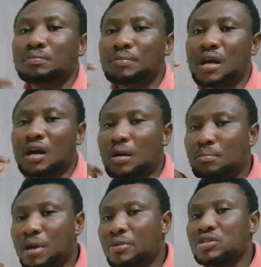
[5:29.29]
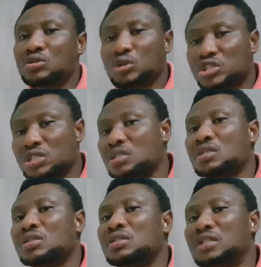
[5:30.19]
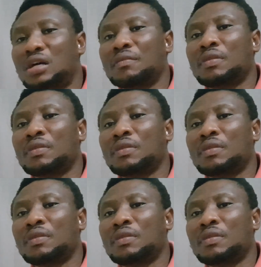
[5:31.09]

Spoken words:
bearish doji. Yeah,